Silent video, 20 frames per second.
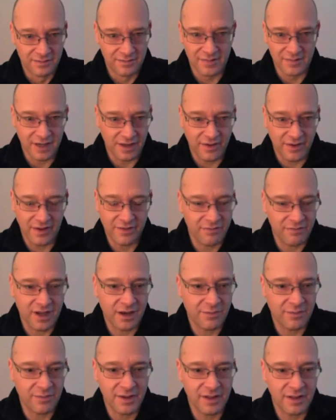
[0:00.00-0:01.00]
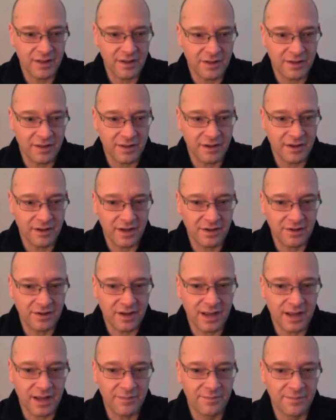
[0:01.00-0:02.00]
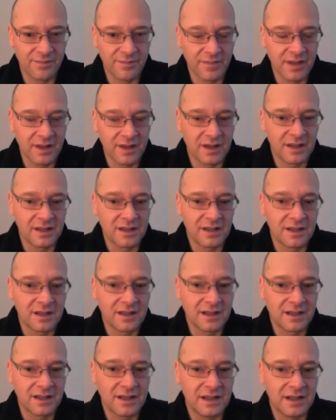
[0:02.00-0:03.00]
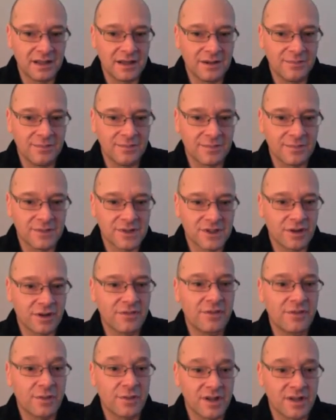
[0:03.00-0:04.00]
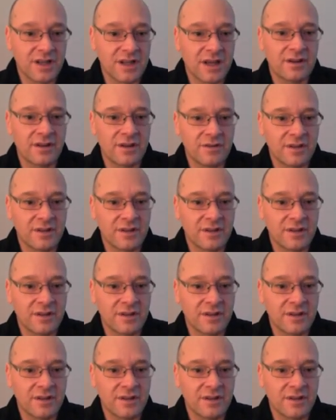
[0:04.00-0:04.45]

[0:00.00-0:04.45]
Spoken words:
every company that I look at. So if you want to download